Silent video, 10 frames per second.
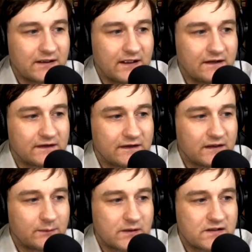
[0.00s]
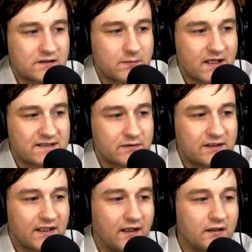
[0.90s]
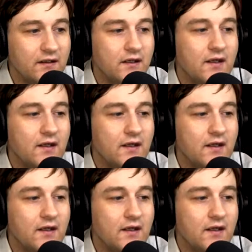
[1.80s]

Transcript: case as much as you possibly can.